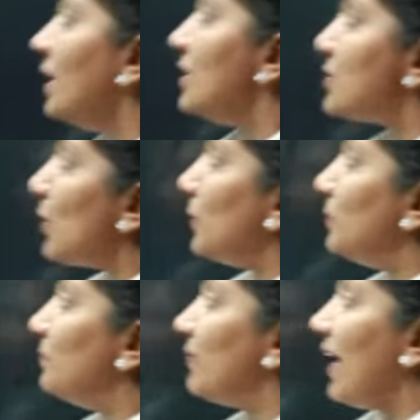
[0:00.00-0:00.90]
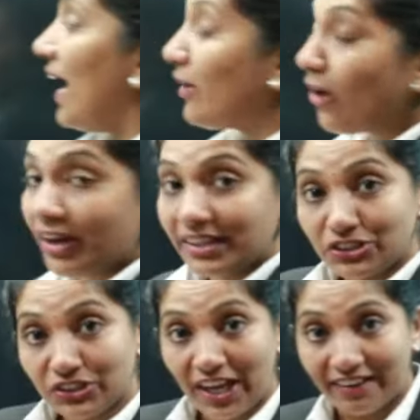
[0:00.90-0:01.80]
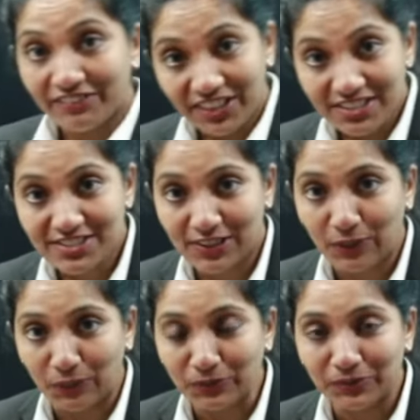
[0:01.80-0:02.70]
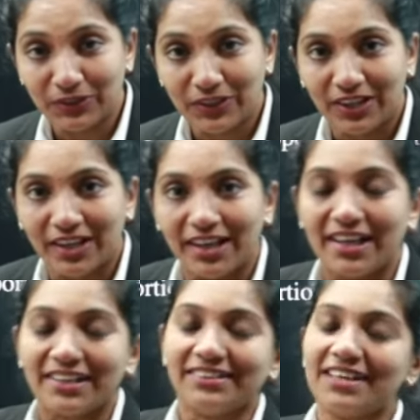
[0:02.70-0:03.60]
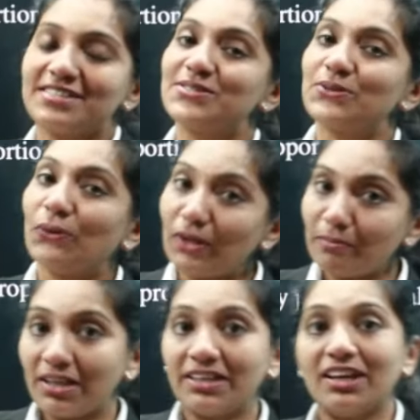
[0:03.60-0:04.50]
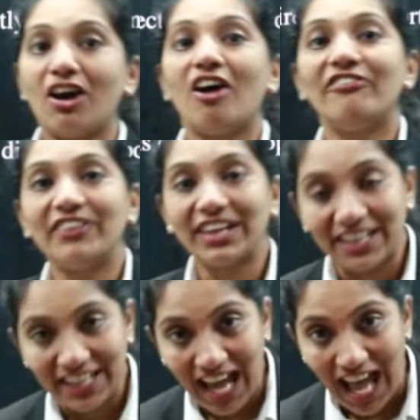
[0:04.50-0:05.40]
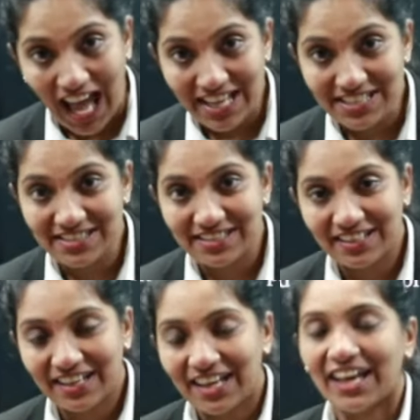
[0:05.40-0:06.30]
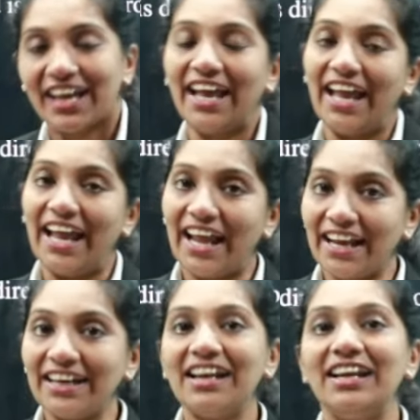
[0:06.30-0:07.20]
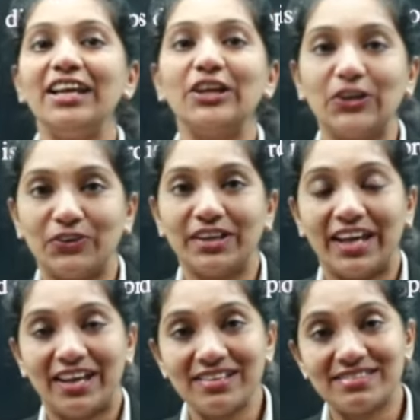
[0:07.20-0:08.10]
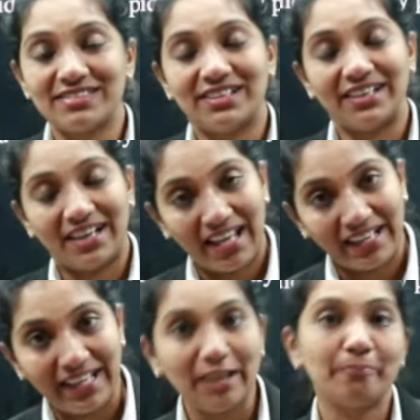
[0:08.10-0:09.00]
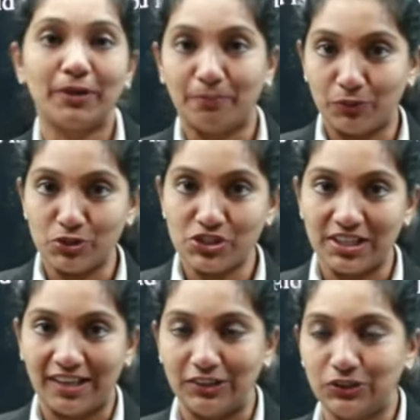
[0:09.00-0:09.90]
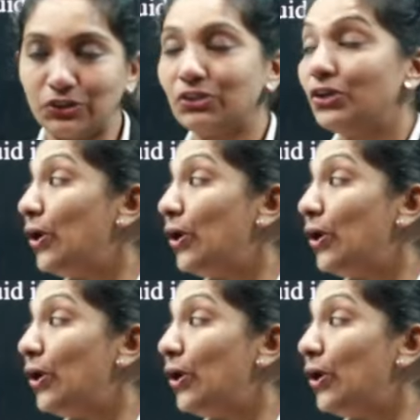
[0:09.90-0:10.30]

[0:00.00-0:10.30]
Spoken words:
so according to Henry's law, the solubility of a gas in a liquid is directly proportional to